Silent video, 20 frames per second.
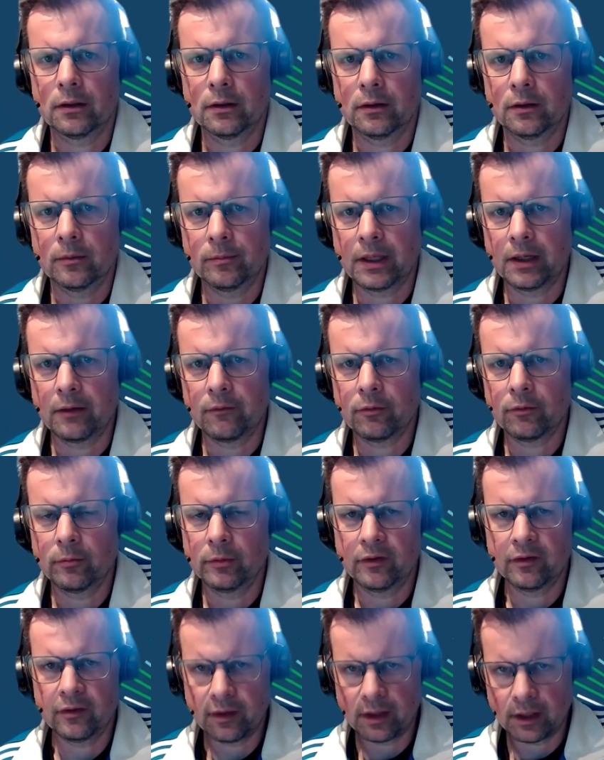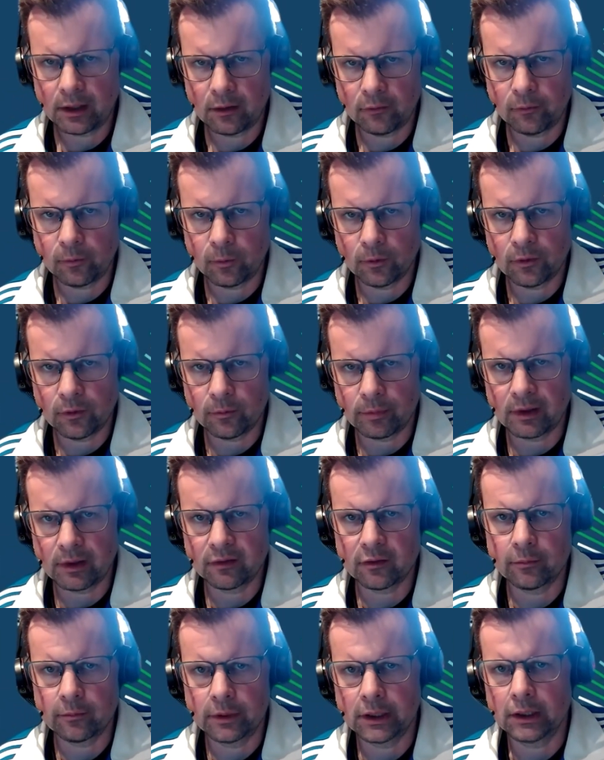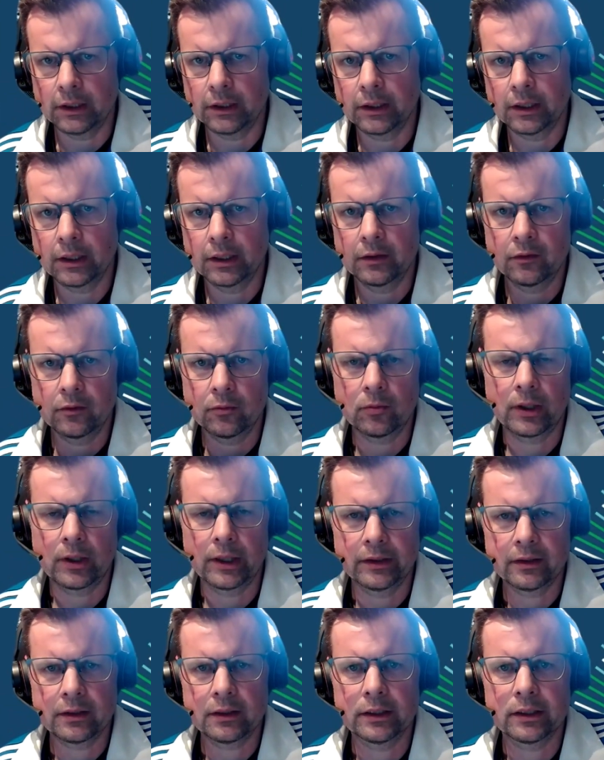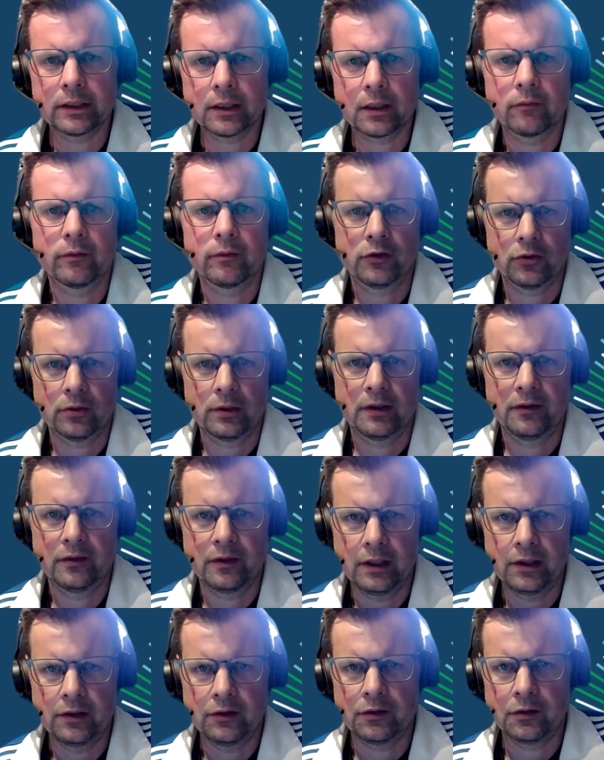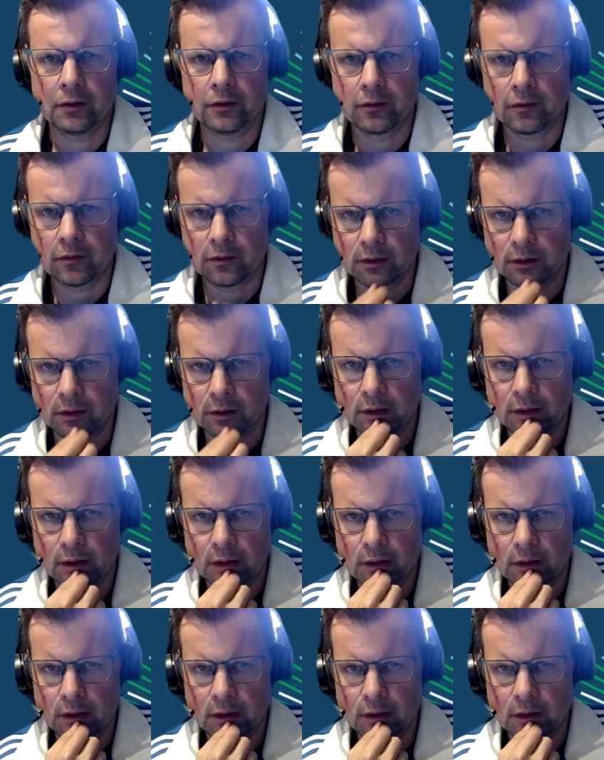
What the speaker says: the platform itself with the possibility to right-click on visualizations and